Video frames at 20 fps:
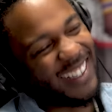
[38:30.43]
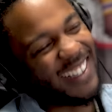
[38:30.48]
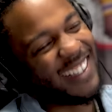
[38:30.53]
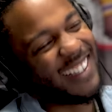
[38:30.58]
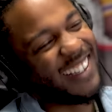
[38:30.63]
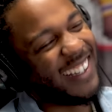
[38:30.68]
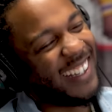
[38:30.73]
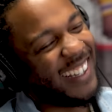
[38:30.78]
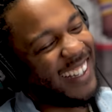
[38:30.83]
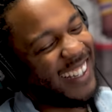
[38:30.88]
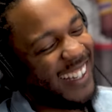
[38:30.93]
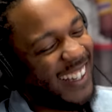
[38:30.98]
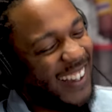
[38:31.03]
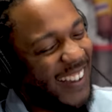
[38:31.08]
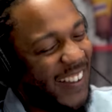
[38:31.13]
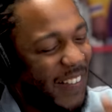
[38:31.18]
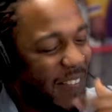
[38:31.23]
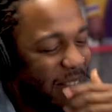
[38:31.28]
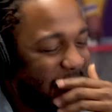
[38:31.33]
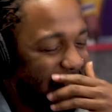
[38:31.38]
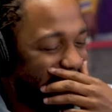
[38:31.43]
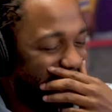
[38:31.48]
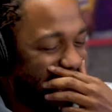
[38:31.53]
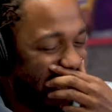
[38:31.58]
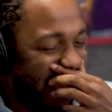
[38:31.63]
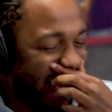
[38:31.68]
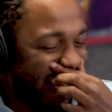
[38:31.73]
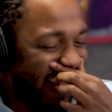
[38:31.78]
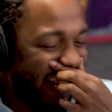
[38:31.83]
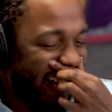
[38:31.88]
Album is
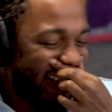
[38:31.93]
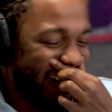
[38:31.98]
bomb.